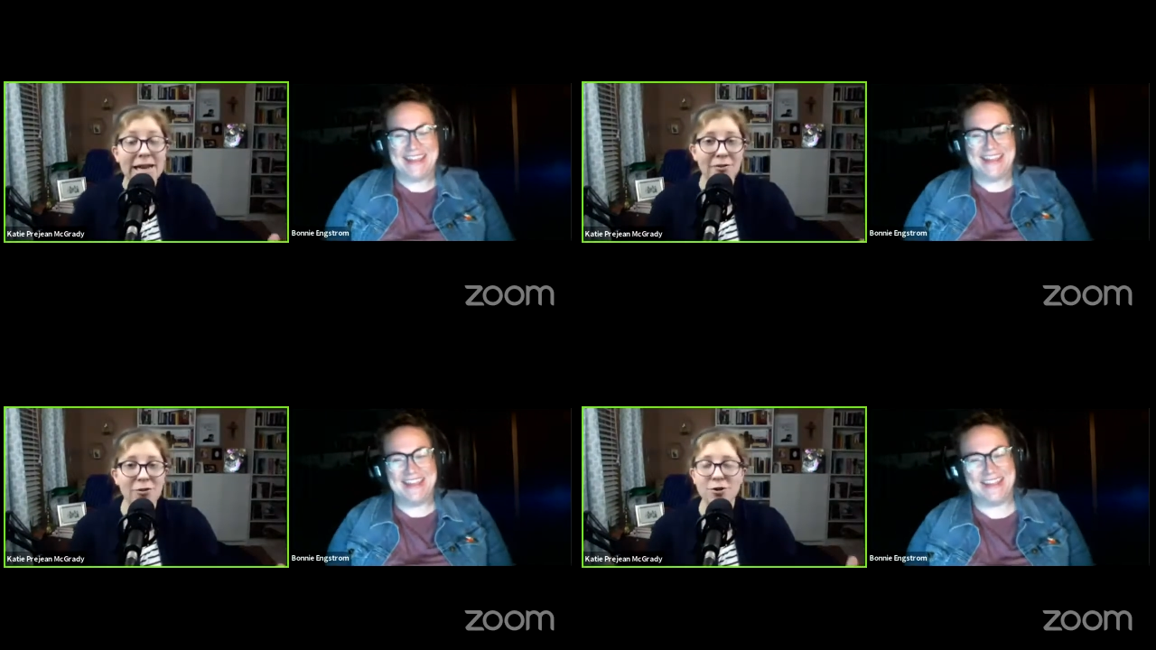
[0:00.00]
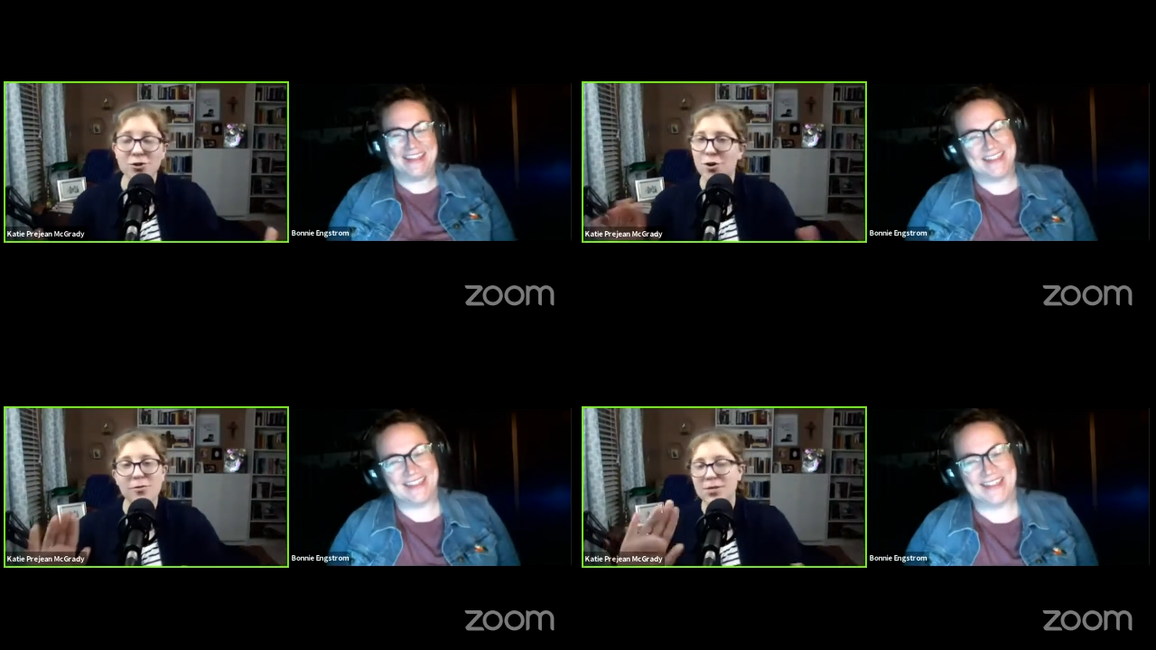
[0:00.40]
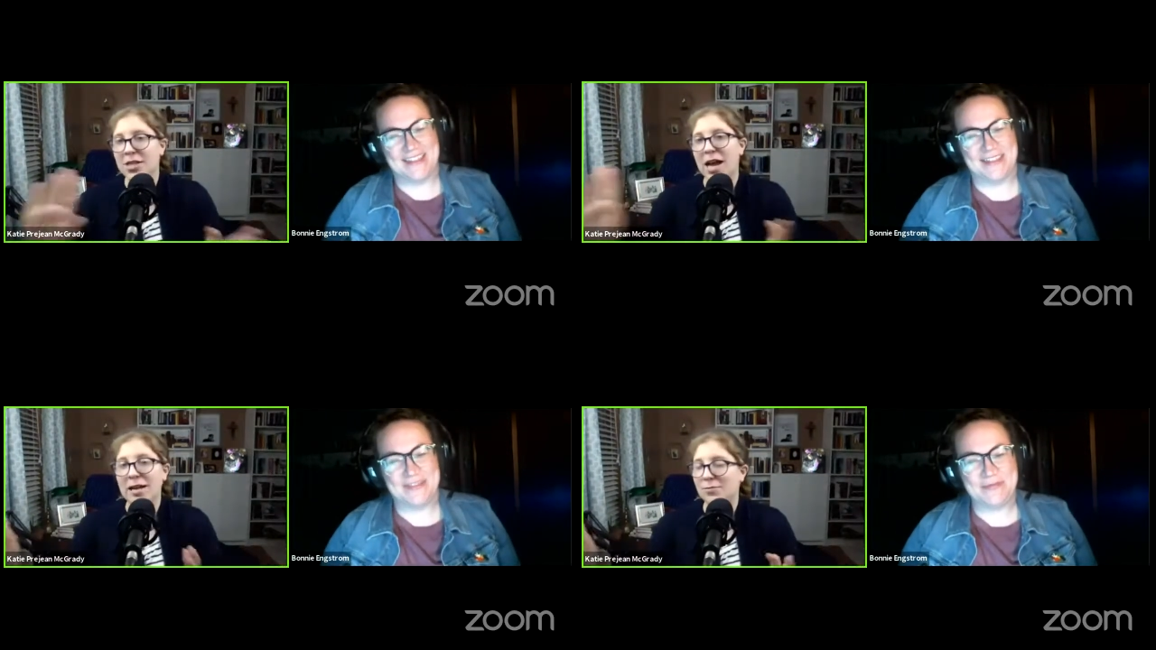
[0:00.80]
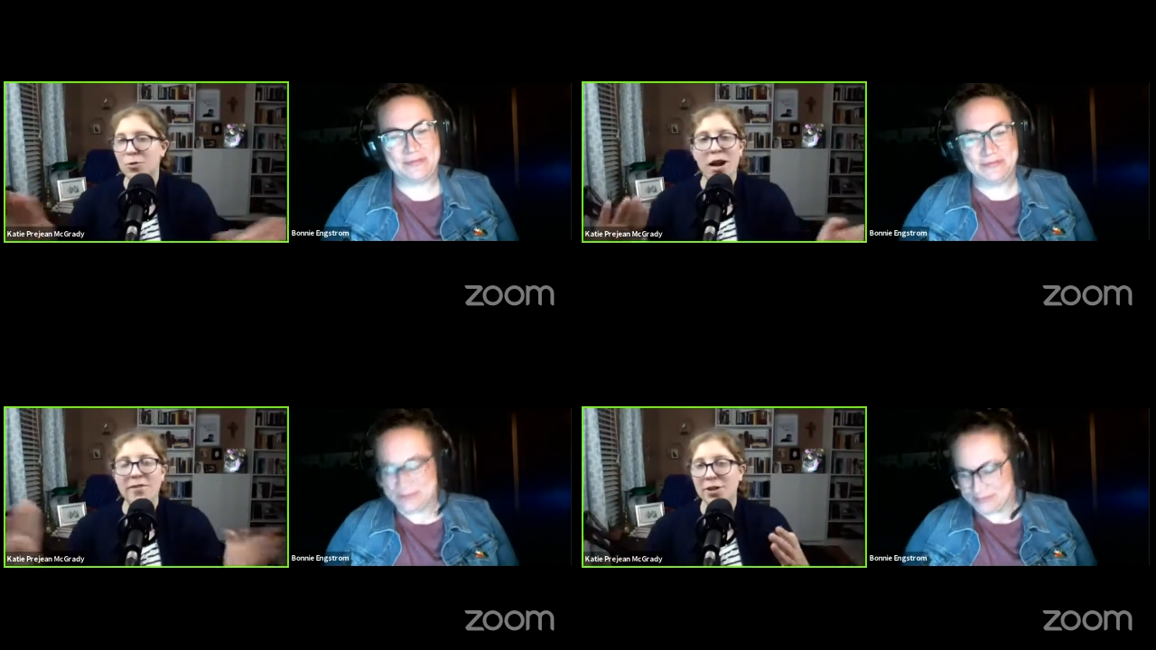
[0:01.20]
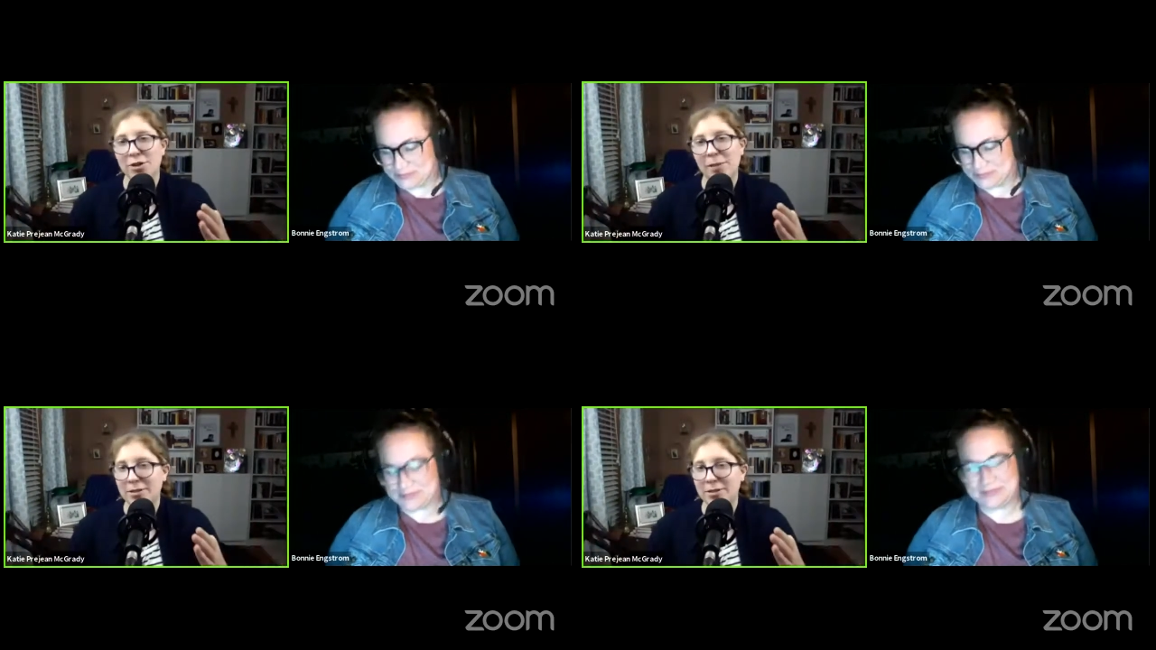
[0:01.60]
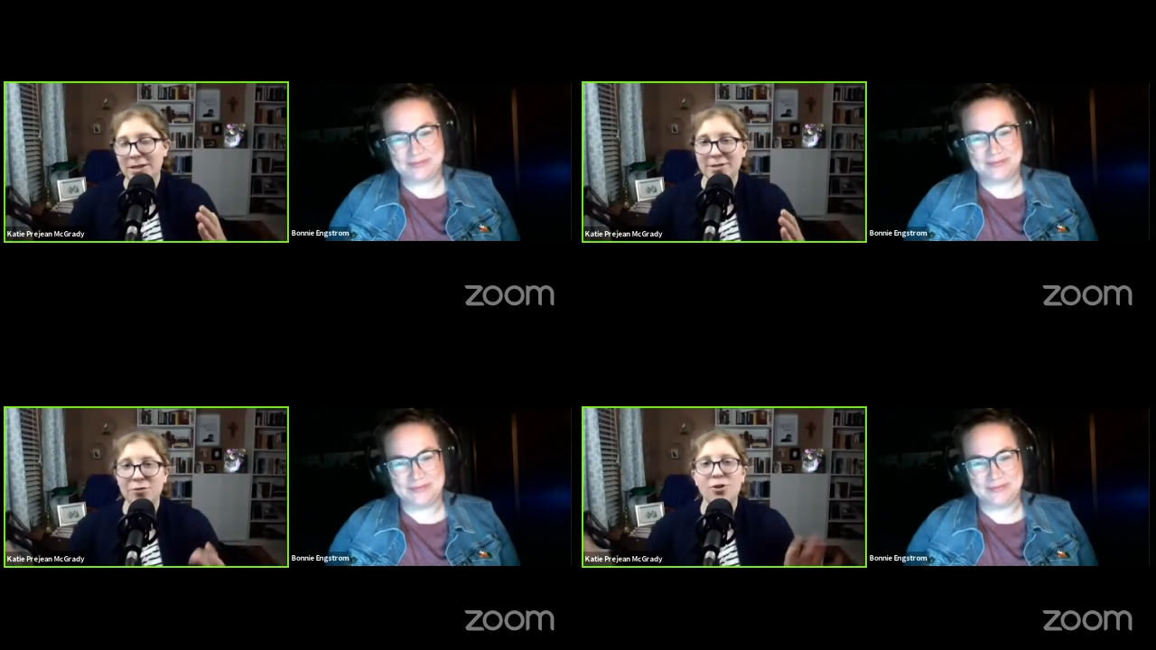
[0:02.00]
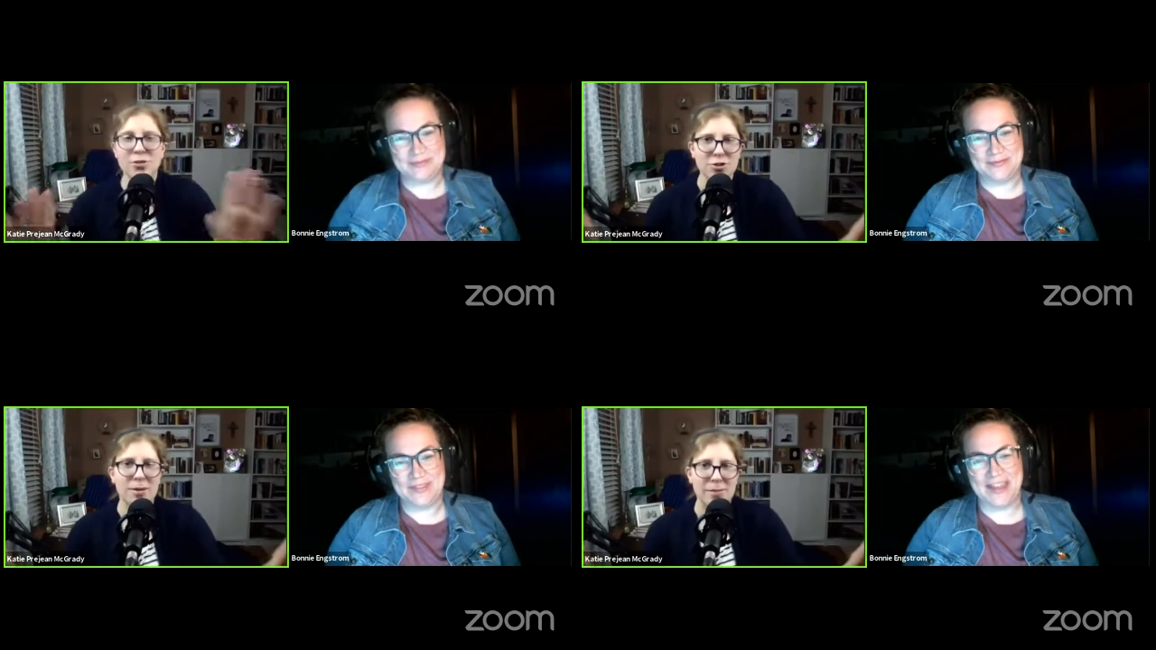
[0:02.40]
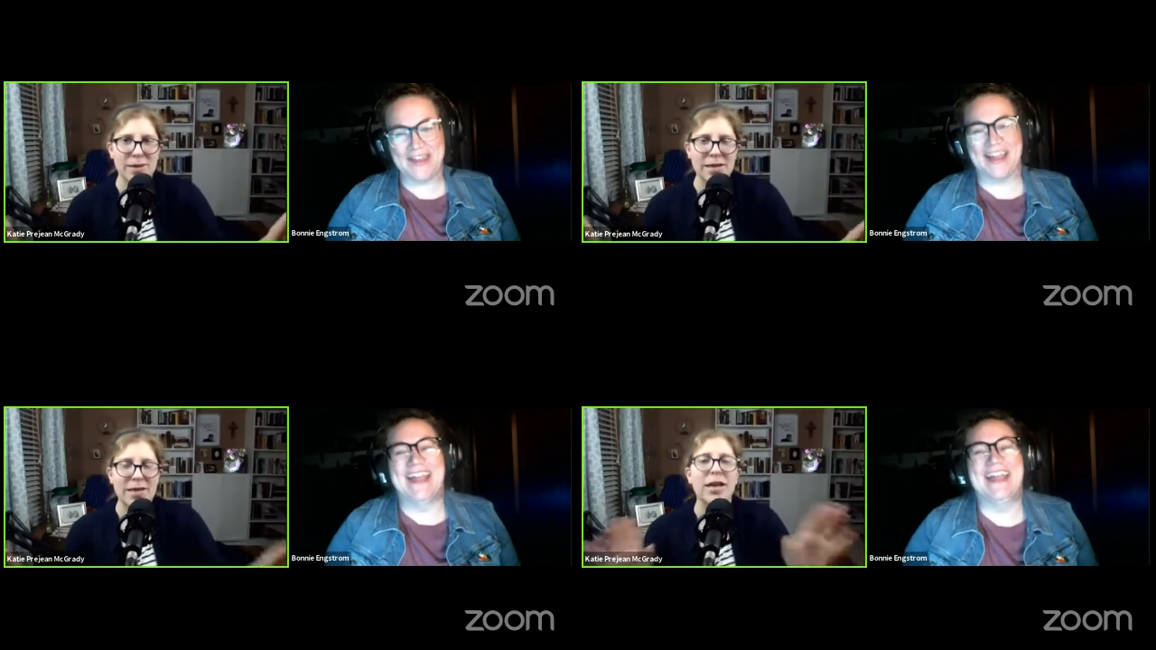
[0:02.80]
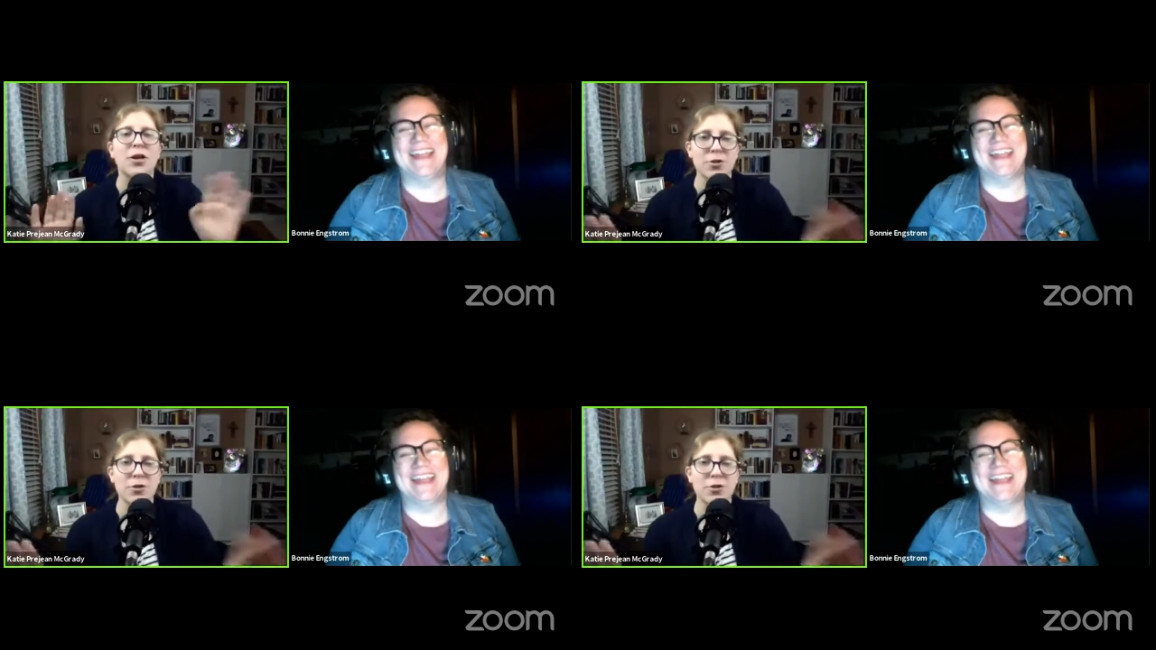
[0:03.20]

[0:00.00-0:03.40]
Speaker 1: never, so side, we're not even going to talk about Saints at first. Let's talk about baking and